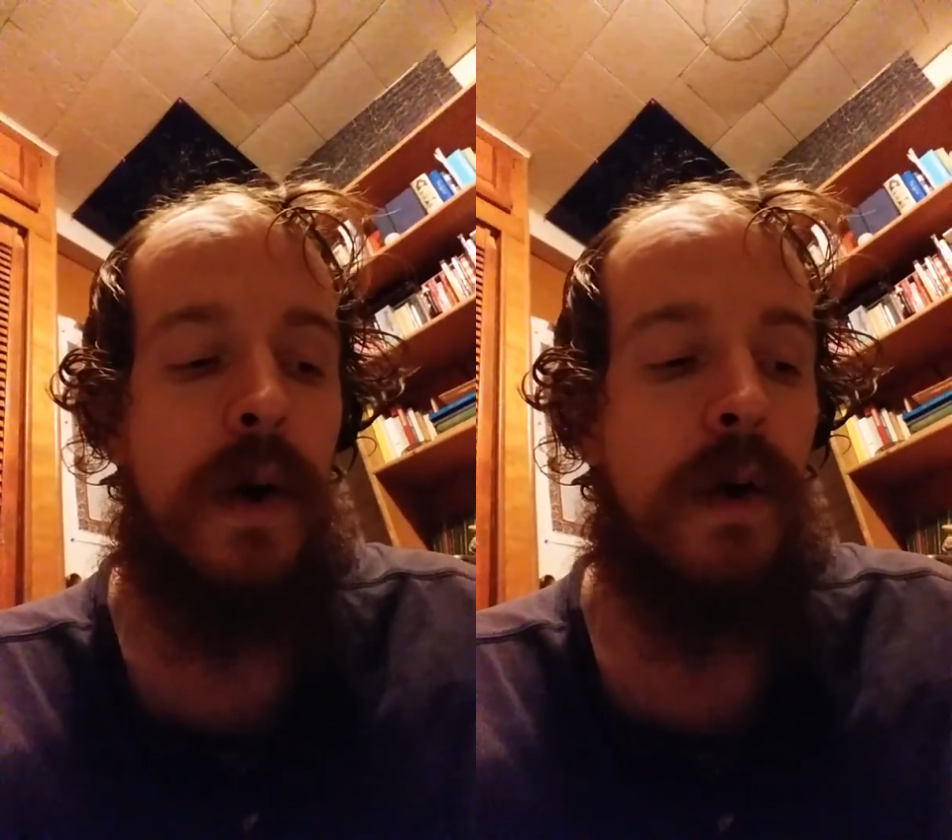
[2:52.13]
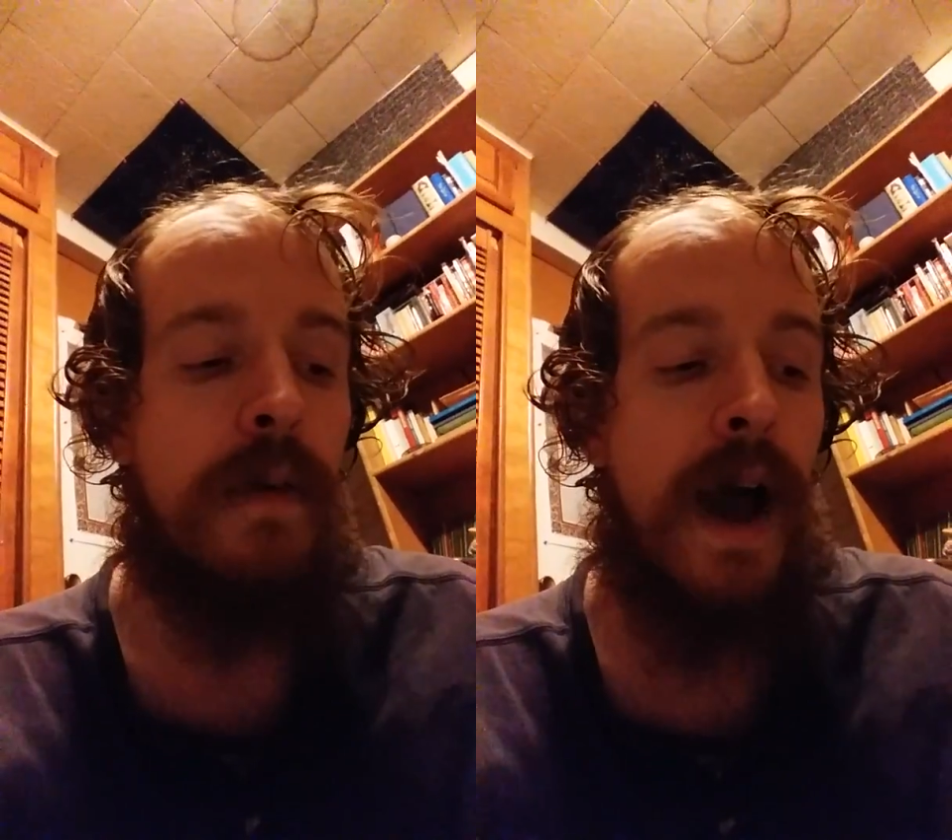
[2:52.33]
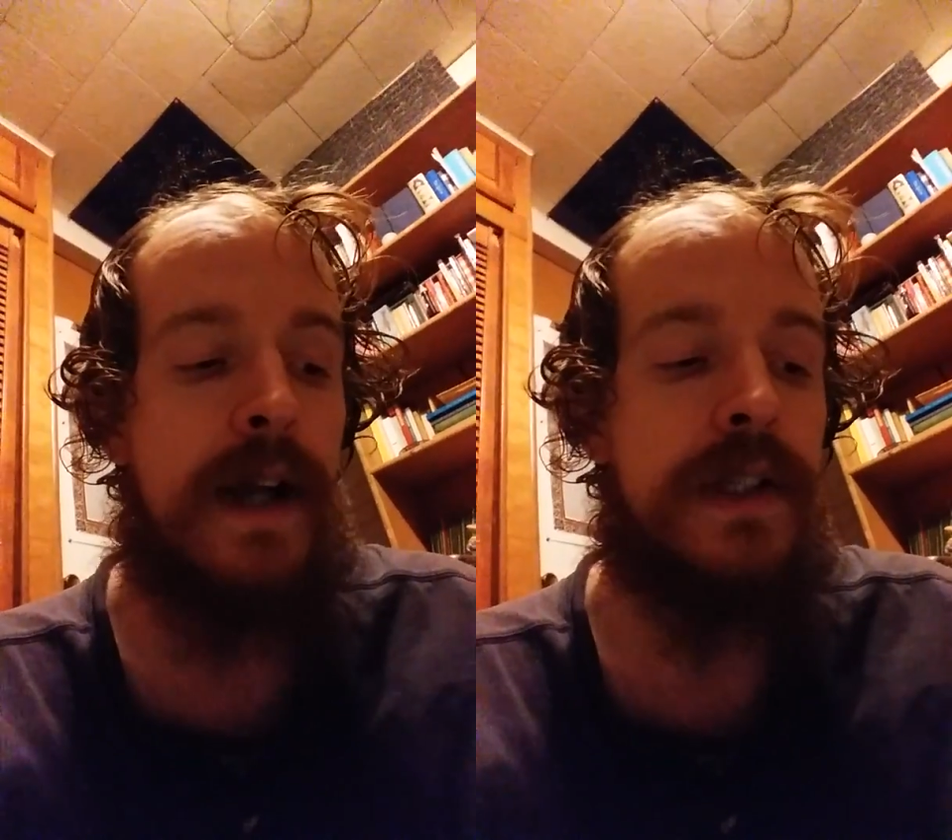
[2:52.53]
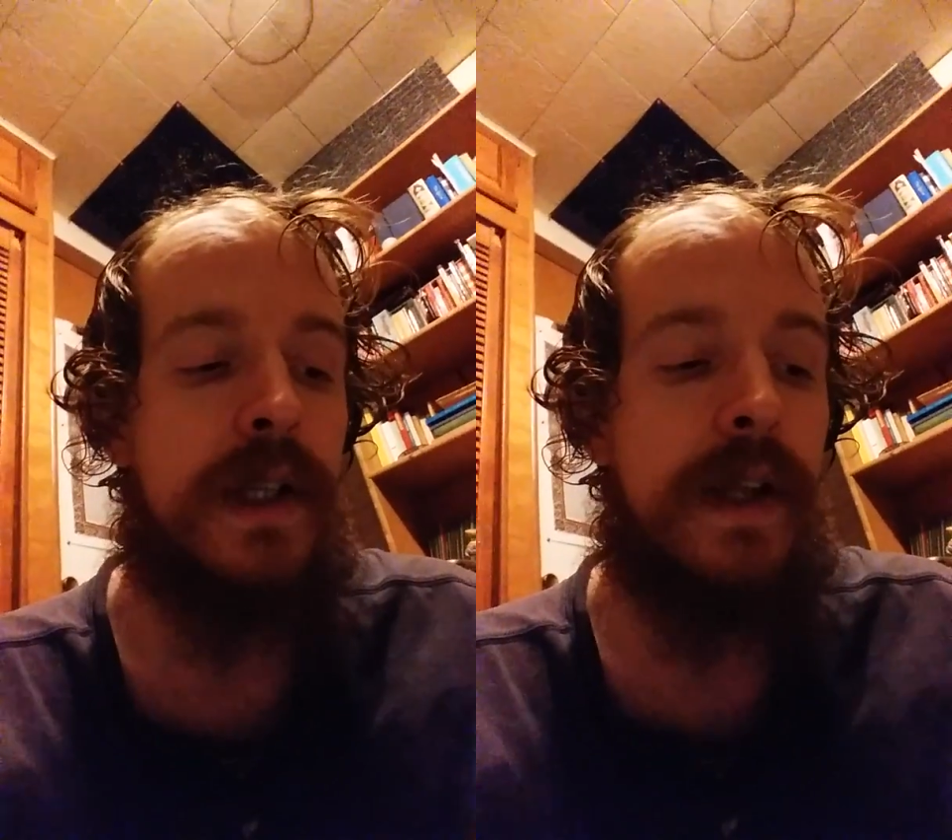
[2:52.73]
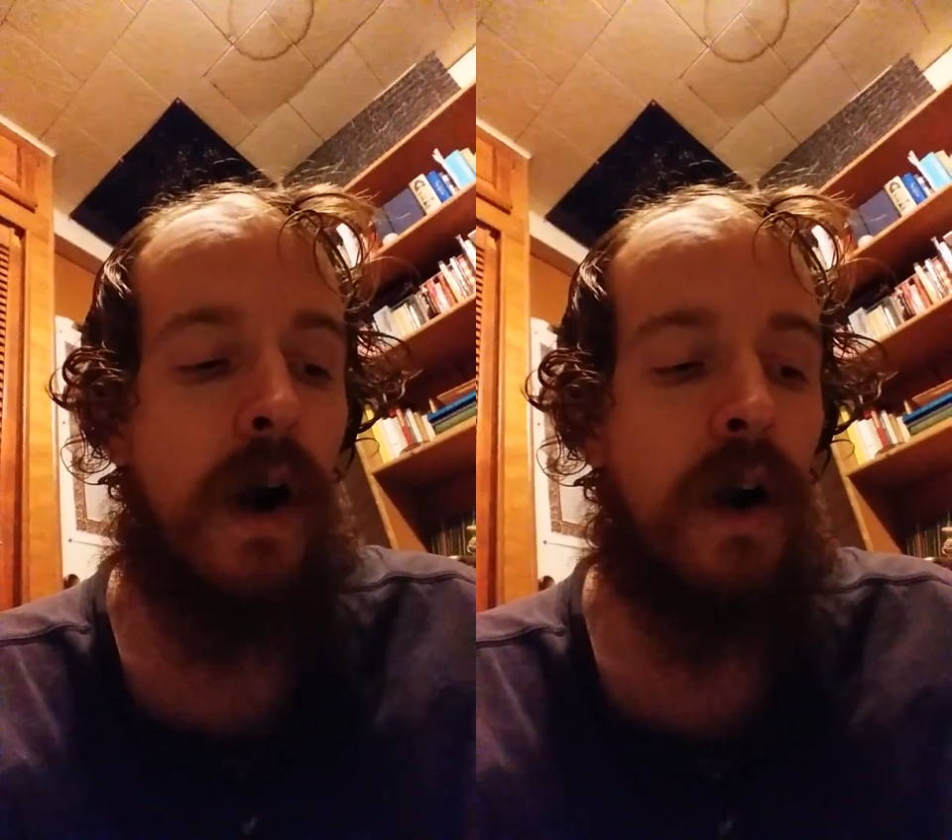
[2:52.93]
who have
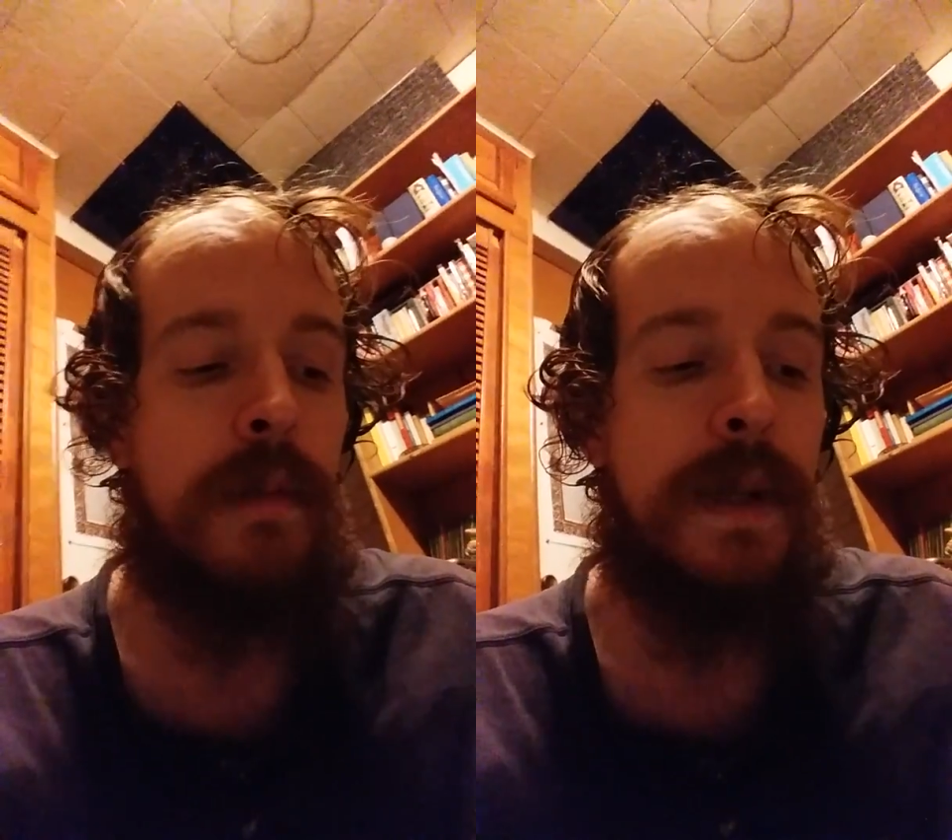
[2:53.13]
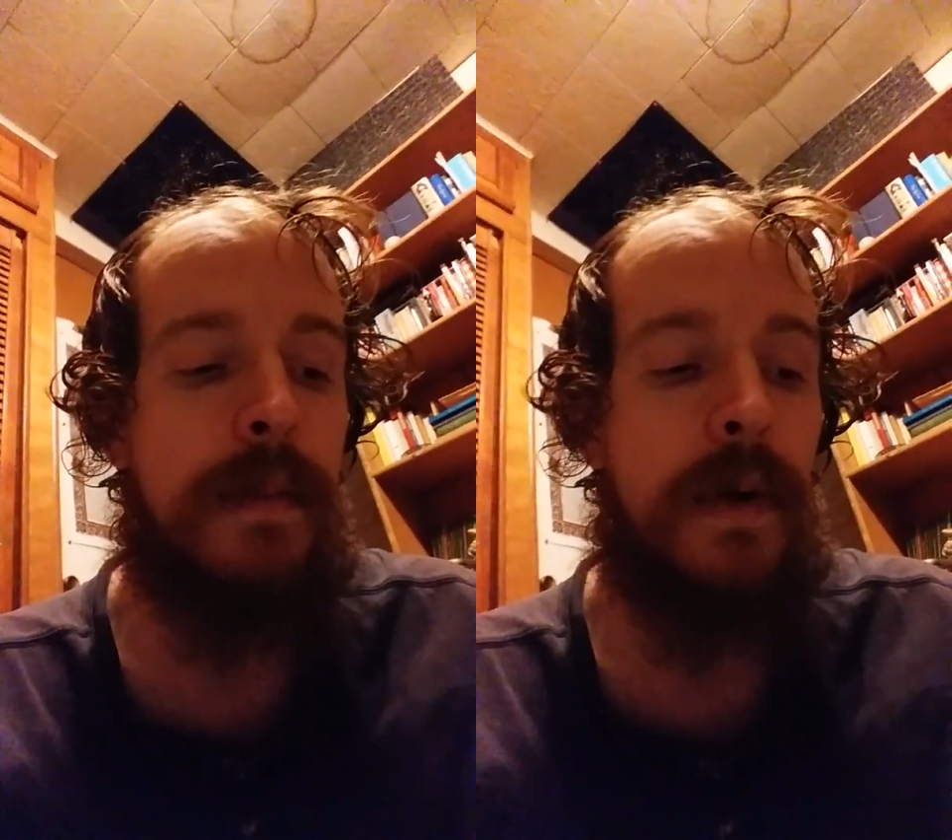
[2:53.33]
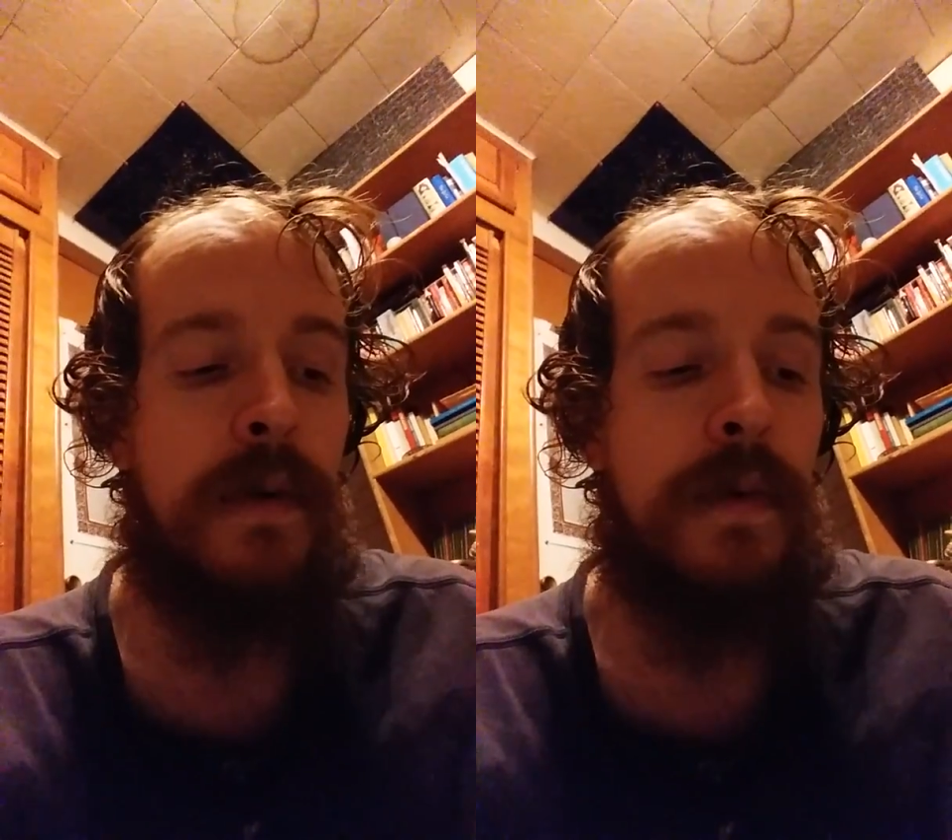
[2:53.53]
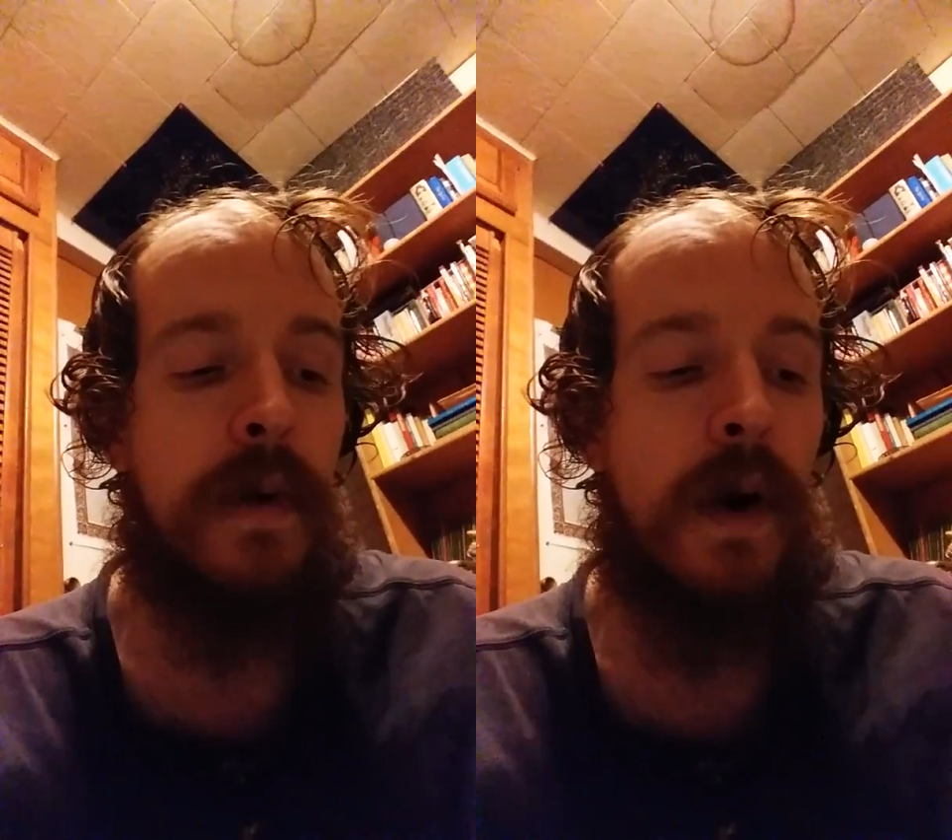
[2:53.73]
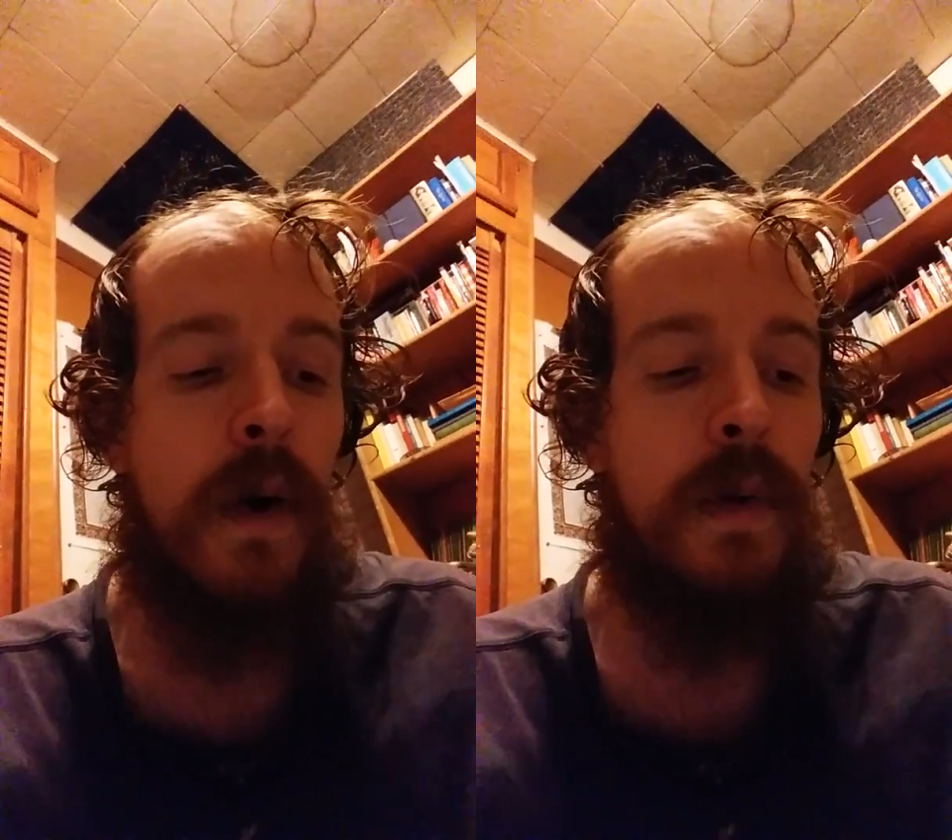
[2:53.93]
actually harmed people
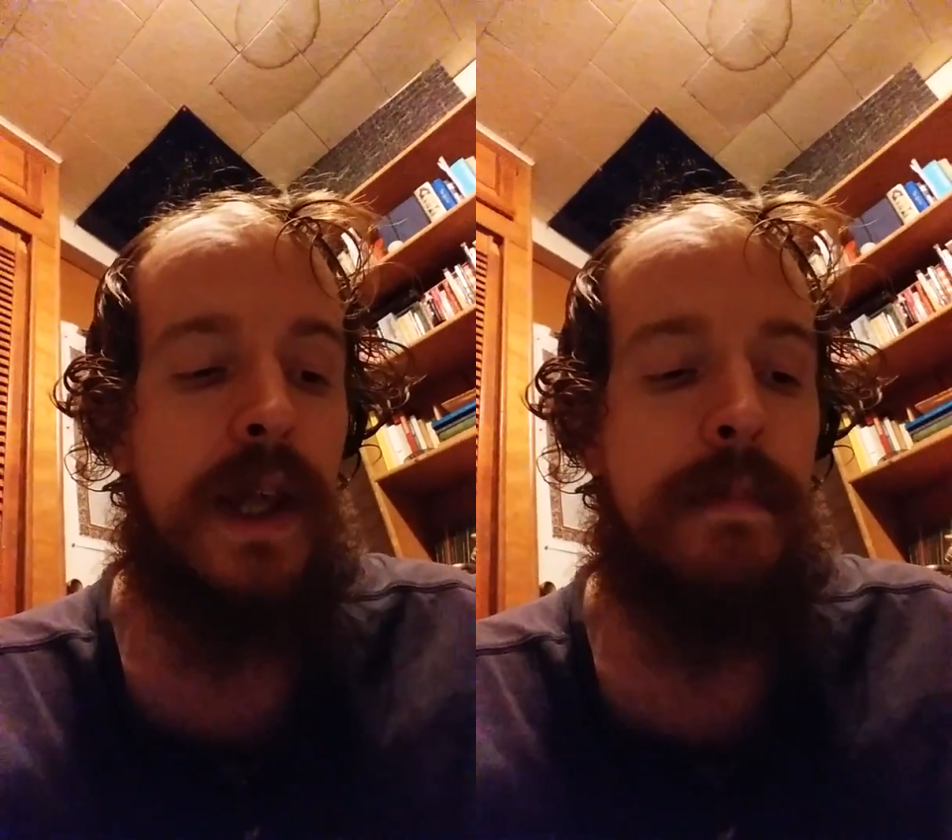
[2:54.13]
for only